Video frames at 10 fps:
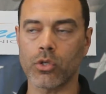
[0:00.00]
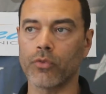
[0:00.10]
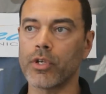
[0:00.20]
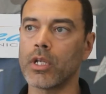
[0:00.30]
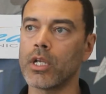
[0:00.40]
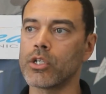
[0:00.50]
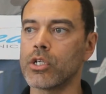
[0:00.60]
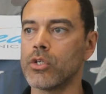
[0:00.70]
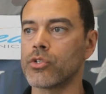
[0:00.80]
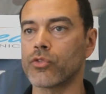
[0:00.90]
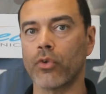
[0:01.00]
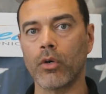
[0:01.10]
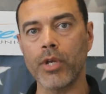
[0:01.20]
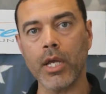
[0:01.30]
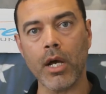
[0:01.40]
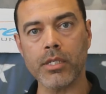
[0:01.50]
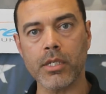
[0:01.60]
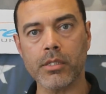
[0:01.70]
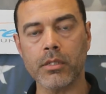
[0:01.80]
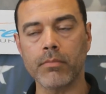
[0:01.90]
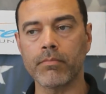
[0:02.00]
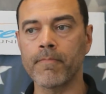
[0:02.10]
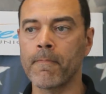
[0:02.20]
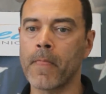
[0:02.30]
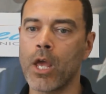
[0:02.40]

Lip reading: So if you needed to use this for a recon system,